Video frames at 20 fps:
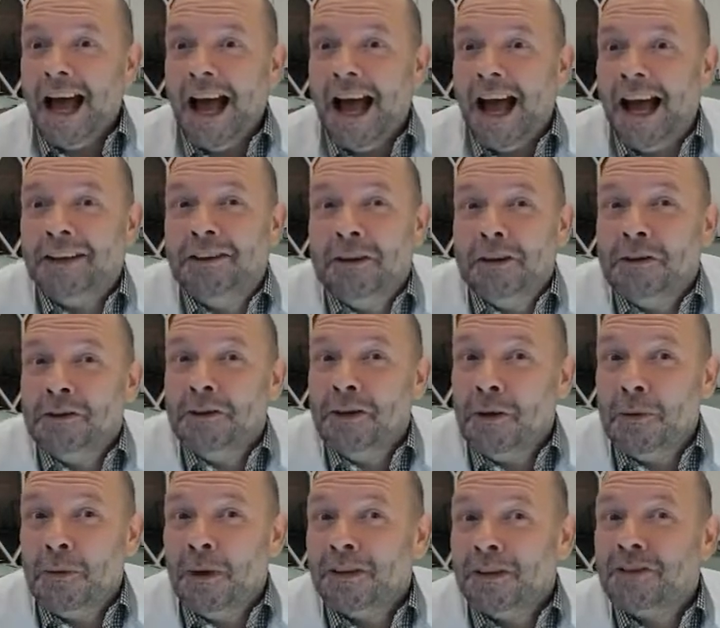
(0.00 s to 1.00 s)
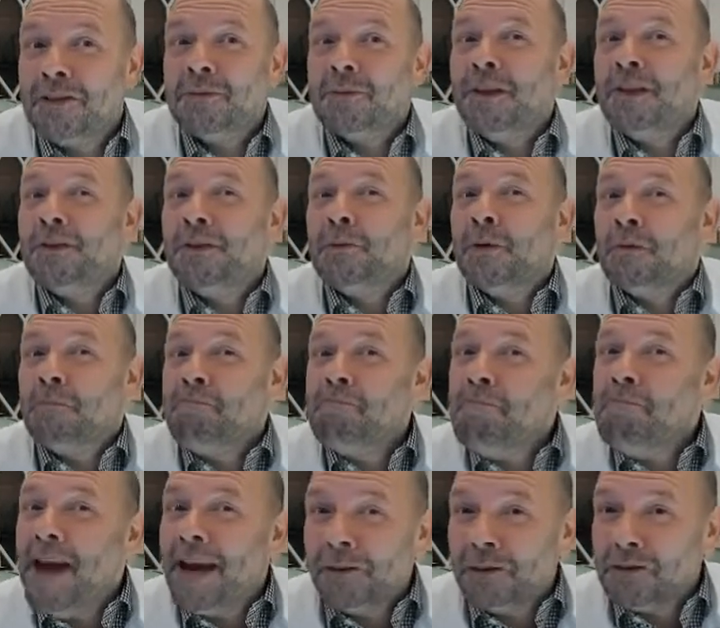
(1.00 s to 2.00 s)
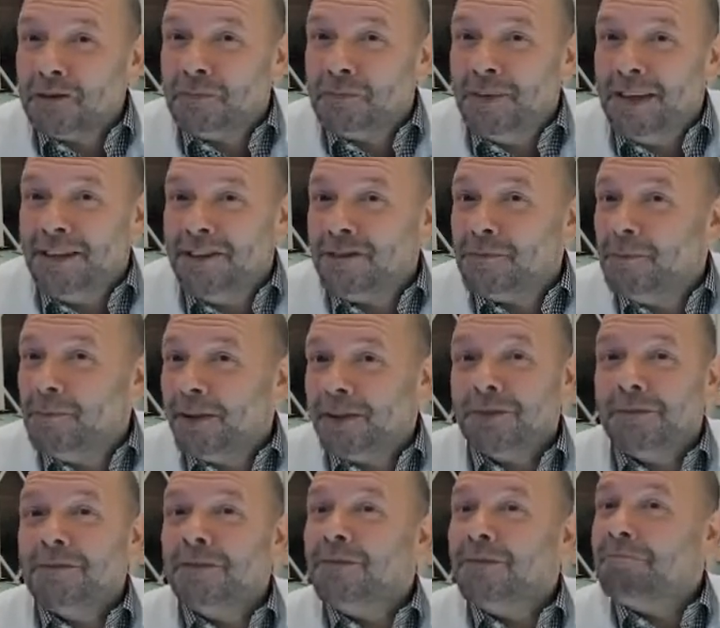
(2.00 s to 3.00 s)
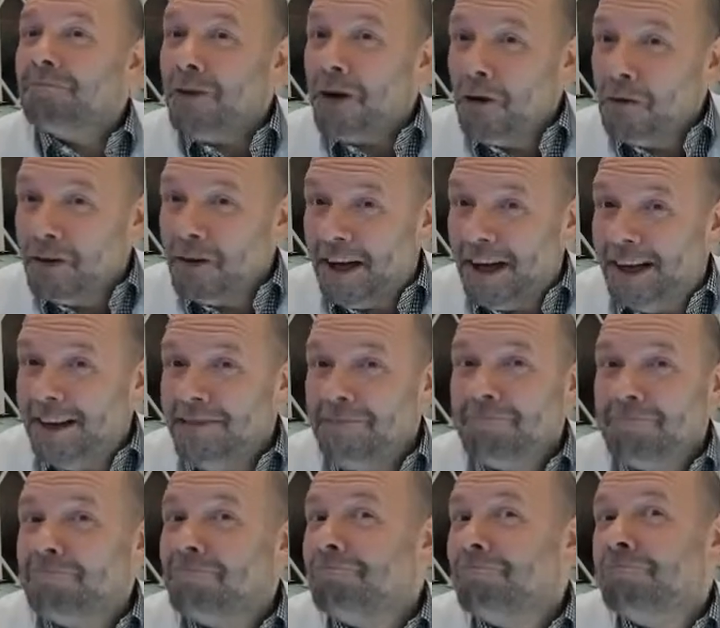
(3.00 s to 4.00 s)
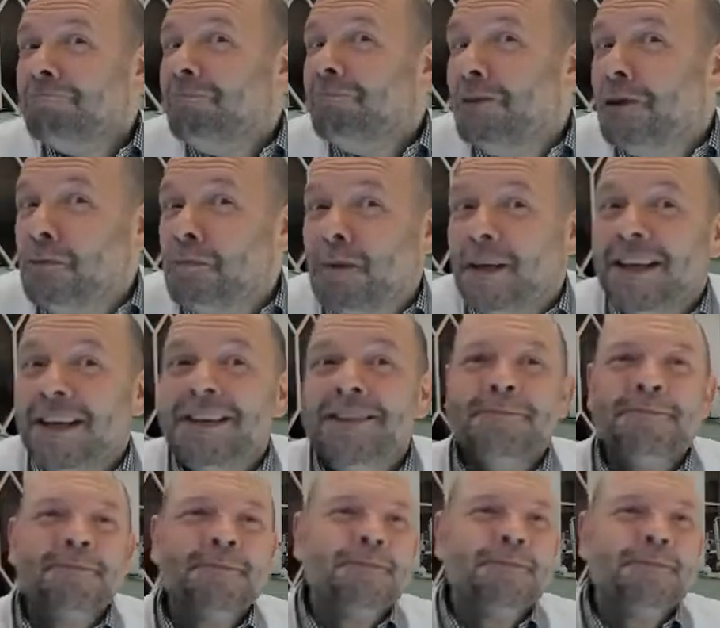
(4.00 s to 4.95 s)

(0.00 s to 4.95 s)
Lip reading: I don't know what 21 medals means, but okay, could be.